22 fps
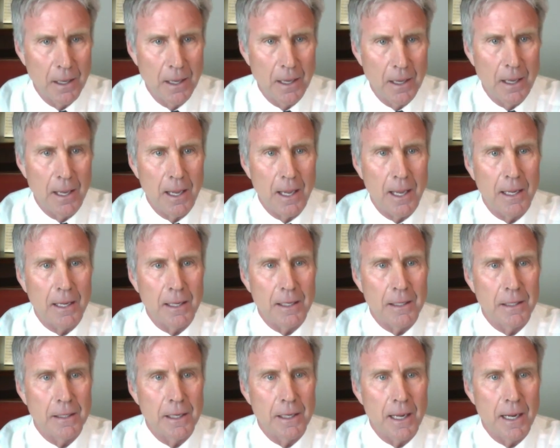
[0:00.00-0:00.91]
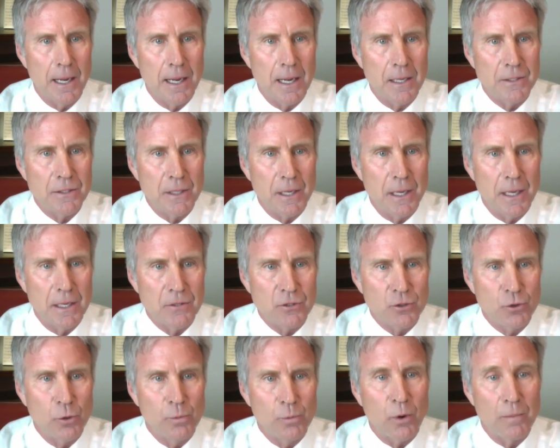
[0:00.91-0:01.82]
And as a
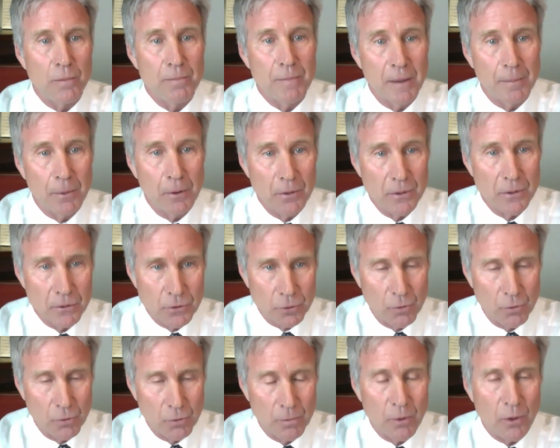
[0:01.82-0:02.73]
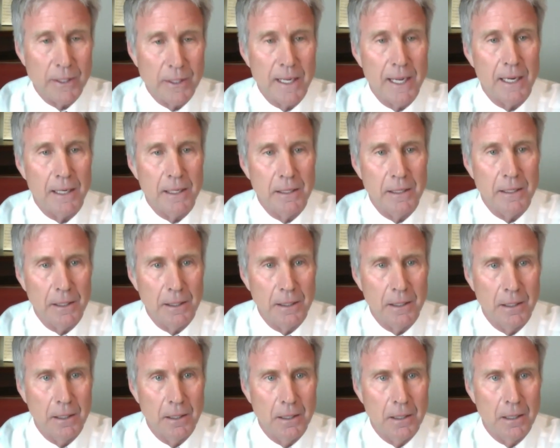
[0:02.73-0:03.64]
school board member and school board
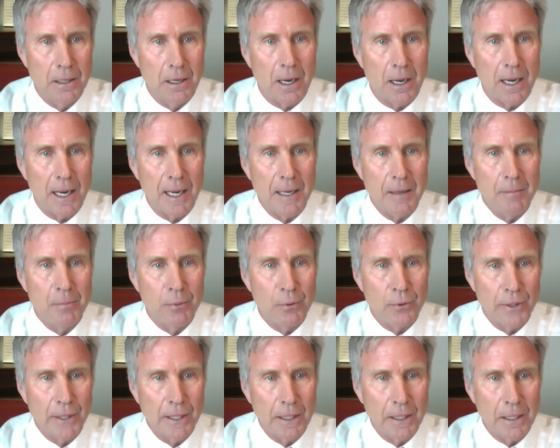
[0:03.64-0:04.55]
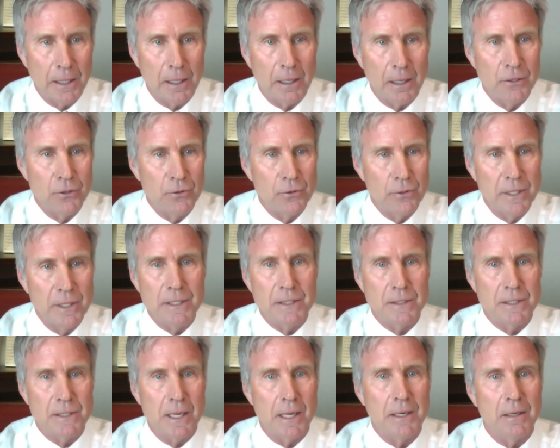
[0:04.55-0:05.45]
candidate, I bring a unique
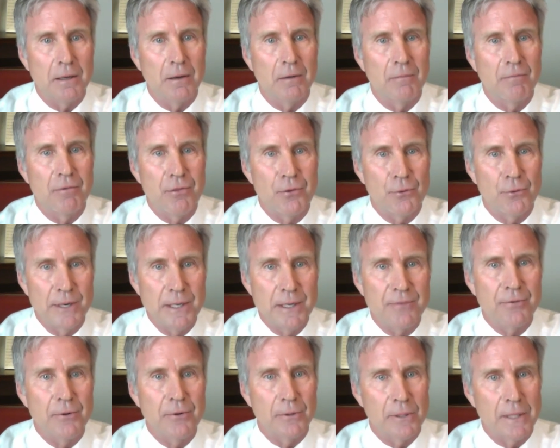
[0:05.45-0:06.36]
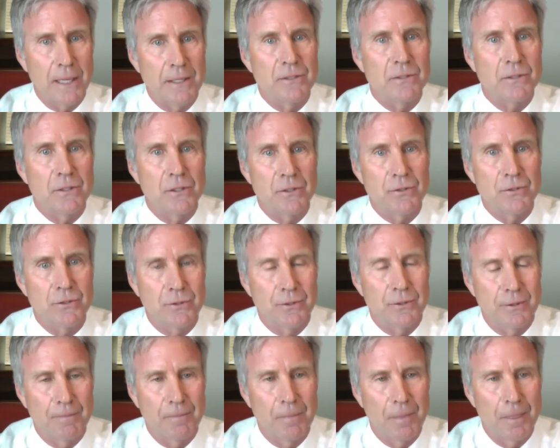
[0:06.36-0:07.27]
set of 3 different lenses.
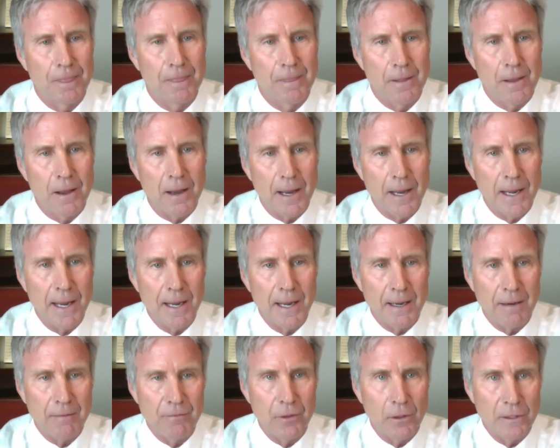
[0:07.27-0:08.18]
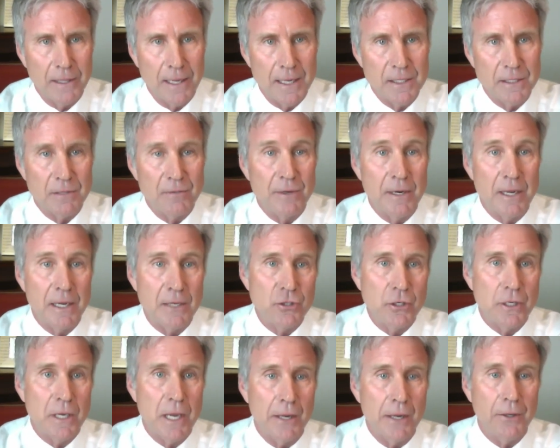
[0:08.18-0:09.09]
I have the lens of an
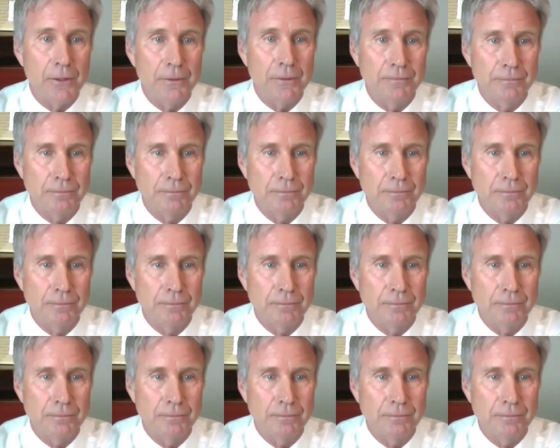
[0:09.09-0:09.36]
educator,